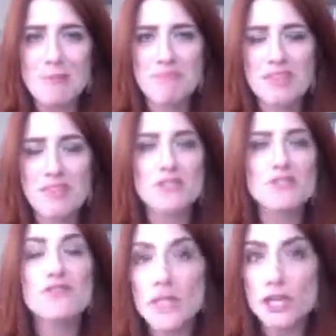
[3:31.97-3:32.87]
There's
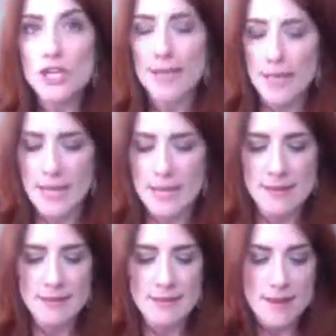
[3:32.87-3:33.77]
fear
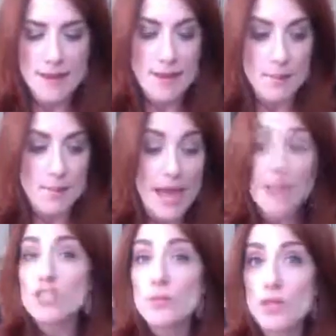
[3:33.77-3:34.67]
in
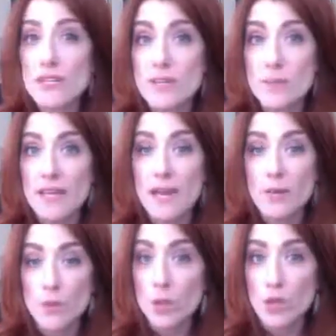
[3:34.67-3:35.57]
actually putting something out in
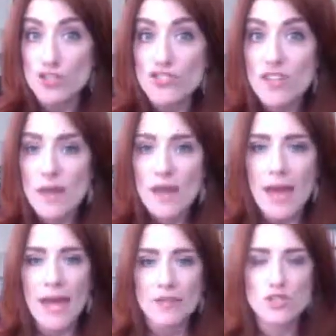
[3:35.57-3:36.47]
the world,
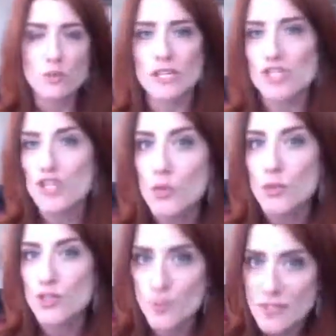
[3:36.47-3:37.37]
actually being super
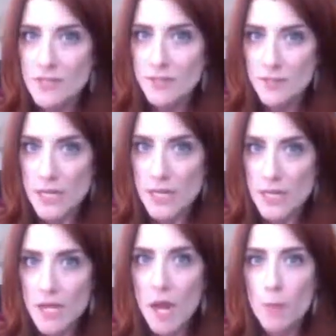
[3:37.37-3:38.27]
specific,
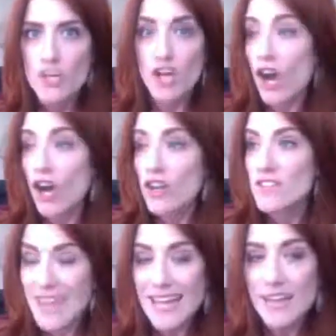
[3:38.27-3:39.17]
because
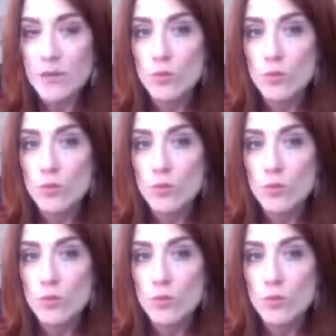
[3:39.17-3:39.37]
then